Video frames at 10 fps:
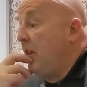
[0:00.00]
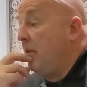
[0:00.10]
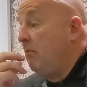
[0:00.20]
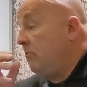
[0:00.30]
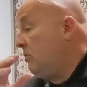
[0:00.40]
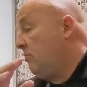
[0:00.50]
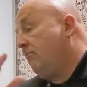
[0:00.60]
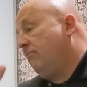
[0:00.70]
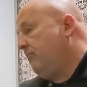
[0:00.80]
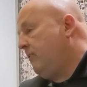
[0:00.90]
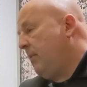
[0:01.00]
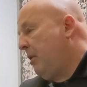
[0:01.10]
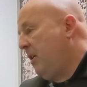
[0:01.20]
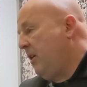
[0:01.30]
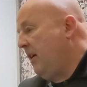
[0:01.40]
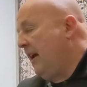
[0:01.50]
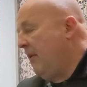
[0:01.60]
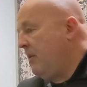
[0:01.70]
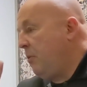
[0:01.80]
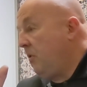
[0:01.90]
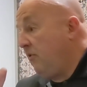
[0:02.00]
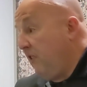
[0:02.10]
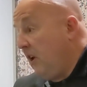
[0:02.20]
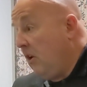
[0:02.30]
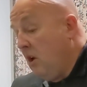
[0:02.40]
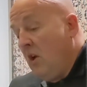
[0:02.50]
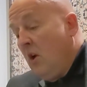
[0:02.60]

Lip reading: Then about a year later we spoke to Phil,